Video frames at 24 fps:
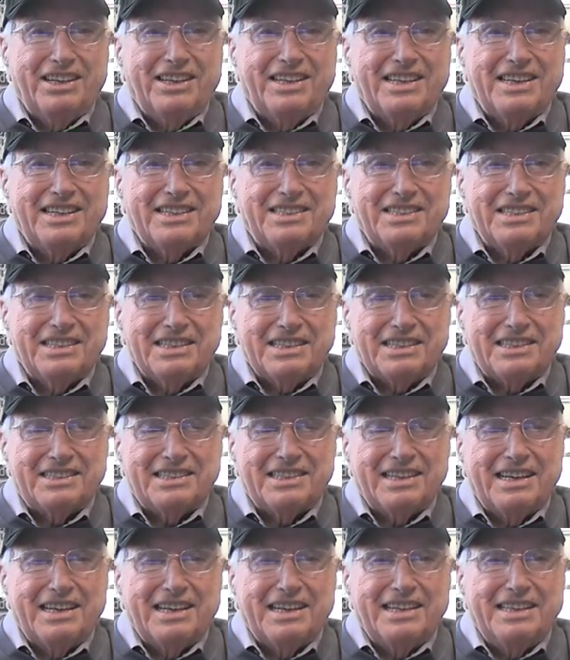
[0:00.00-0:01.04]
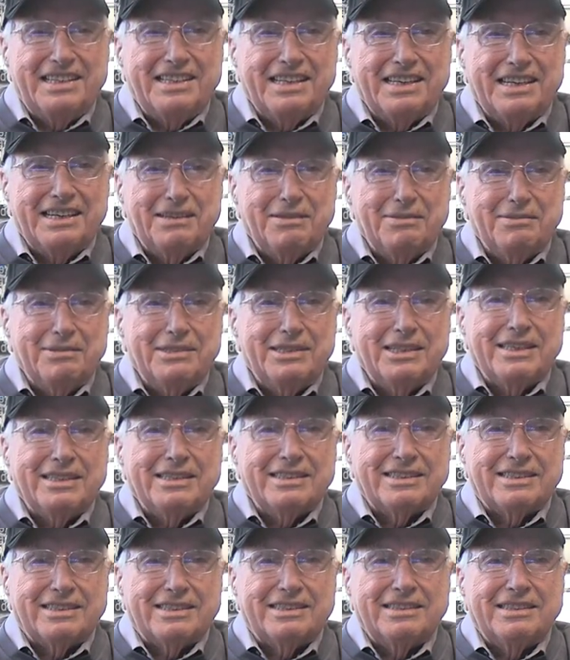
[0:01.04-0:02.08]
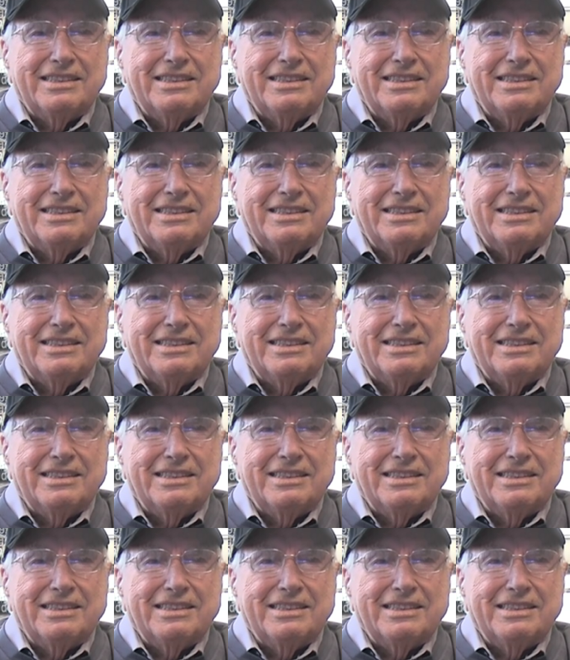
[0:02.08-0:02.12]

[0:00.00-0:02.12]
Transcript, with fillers: that's an exciting game. Yes.